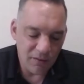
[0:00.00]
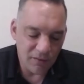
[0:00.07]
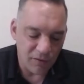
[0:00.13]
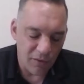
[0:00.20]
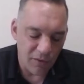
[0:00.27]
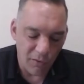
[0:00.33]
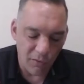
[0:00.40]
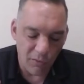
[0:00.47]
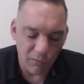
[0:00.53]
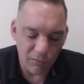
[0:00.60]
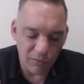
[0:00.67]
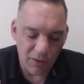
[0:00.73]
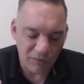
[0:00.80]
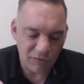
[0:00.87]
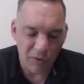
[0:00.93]

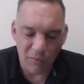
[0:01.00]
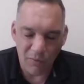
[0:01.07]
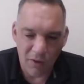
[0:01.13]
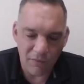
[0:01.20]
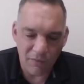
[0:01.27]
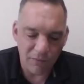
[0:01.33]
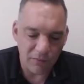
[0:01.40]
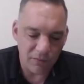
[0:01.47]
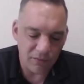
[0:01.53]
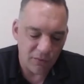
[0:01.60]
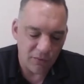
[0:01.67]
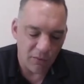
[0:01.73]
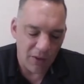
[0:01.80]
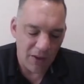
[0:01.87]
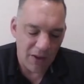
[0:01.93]
So I'll start off.
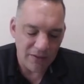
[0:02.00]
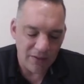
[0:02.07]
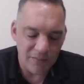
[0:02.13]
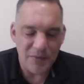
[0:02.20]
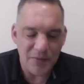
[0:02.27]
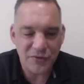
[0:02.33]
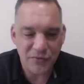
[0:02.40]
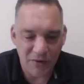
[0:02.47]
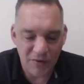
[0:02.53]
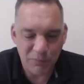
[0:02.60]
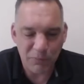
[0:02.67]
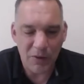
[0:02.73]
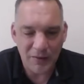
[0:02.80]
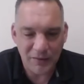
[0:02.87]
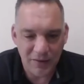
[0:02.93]
So I had the administrative
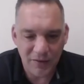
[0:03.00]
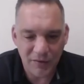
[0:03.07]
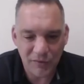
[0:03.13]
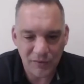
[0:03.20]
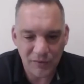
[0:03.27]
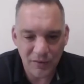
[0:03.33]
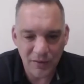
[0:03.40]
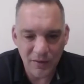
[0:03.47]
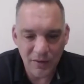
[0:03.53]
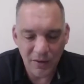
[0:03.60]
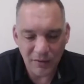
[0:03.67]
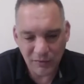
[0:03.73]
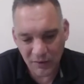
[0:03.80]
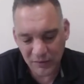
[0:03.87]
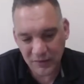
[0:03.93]
process.
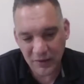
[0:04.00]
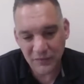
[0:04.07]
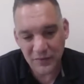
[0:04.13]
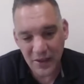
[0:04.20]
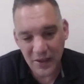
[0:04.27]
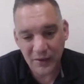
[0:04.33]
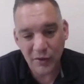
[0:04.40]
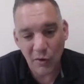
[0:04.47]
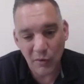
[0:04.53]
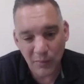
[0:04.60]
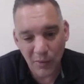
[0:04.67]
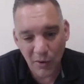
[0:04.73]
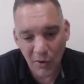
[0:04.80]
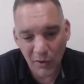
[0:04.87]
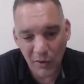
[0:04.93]
So I was given that
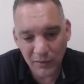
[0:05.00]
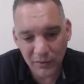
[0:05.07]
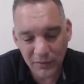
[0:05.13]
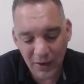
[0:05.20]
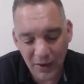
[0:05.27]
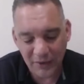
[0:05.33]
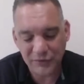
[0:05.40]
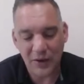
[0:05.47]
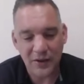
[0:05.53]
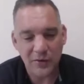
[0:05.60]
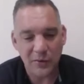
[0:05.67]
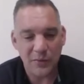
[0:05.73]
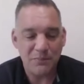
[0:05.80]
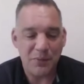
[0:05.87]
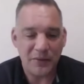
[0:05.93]
GOMAR. I tried
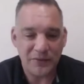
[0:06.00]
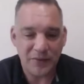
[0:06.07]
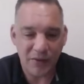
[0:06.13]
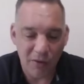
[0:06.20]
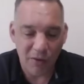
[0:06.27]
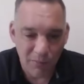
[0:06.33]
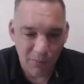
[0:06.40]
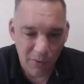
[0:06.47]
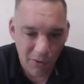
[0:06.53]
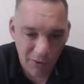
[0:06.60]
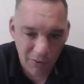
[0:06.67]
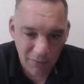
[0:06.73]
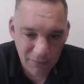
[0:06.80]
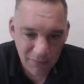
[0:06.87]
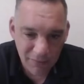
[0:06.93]
to rebut the
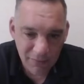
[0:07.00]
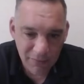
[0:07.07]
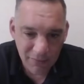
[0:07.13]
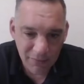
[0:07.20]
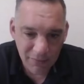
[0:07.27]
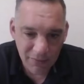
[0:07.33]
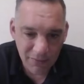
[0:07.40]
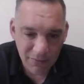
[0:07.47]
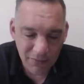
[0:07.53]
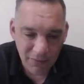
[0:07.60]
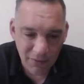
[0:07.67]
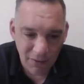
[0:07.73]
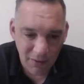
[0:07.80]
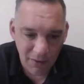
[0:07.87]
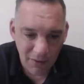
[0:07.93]
GOMAR,
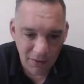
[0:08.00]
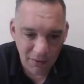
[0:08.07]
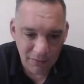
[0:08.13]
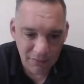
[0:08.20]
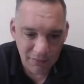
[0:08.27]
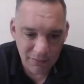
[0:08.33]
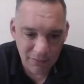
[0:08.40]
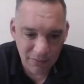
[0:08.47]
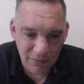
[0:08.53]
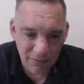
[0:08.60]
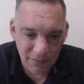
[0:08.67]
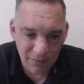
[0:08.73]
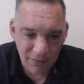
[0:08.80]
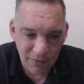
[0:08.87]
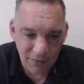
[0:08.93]
and
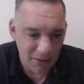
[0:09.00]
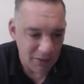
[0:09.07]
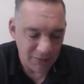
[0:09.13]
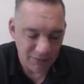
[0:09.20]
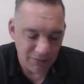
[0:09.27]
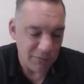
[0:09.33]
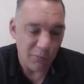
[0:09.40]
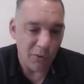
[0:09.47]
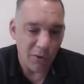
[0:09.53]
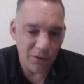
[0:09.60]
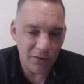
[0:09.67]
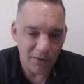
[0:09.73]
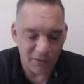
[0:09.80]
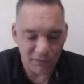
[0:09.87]
it didn't work.